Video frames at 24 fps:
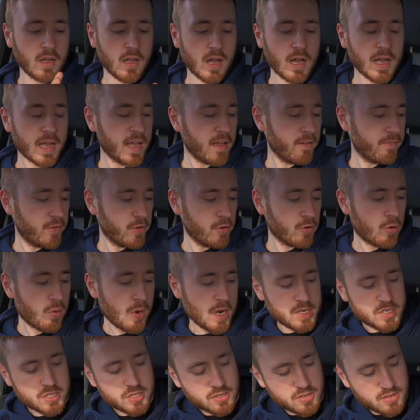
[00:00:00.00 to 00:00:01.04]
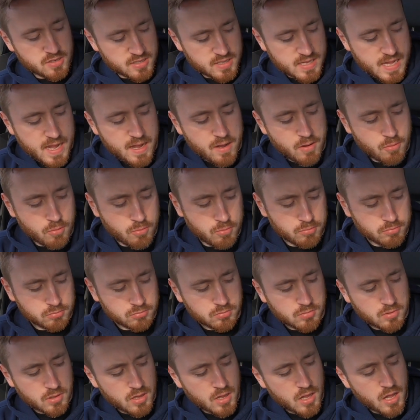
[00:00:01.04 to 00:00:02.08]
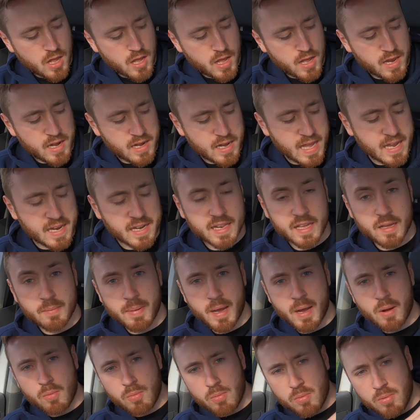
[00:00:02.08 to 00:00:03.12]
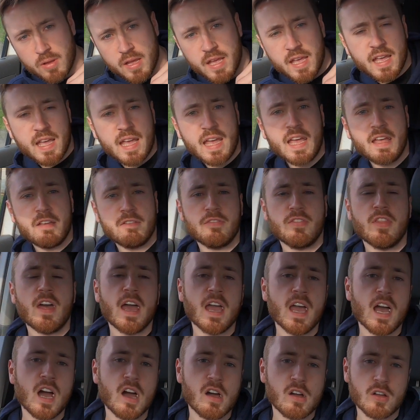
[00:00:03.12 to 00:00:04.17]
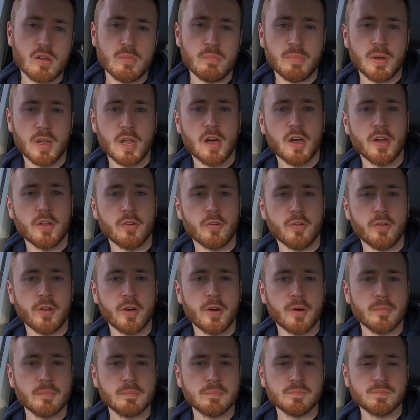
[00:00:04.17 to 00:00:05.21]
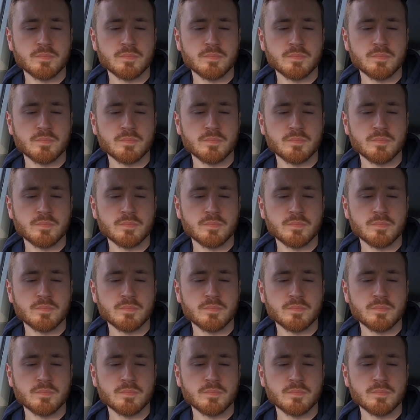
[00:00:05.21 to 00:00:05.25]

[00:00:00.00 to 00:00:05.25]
I get a few questions now lately about if they are compliant or not.